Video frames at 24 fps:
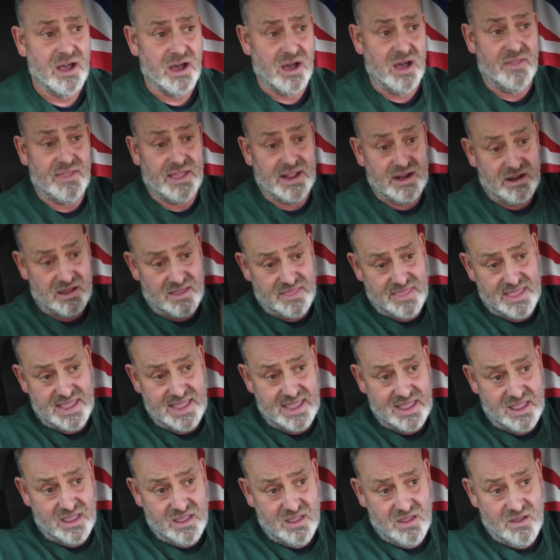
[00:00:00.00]
Are they like
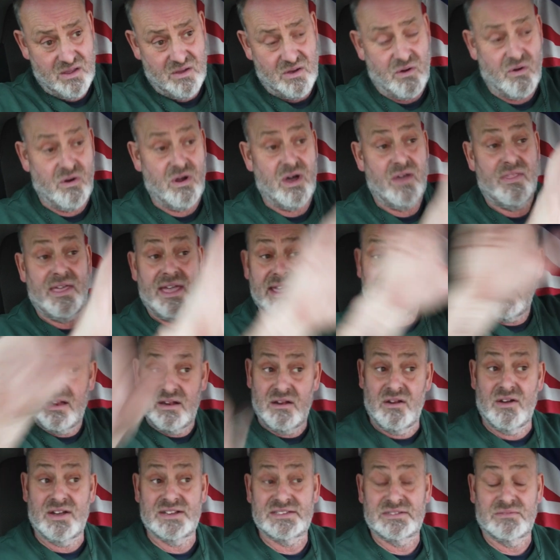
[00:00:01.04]
that, or are they
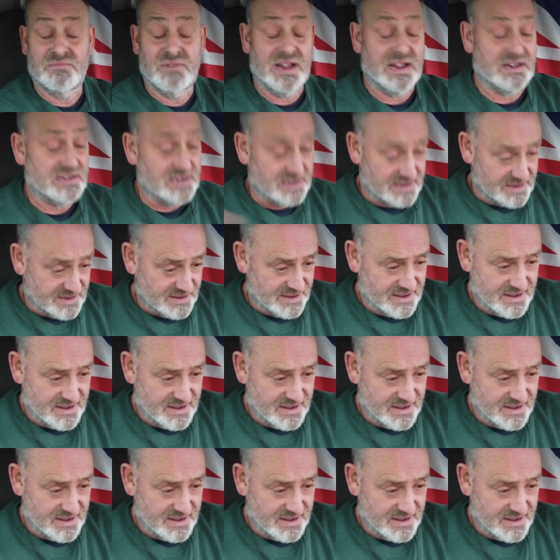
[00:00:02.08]
nice and round?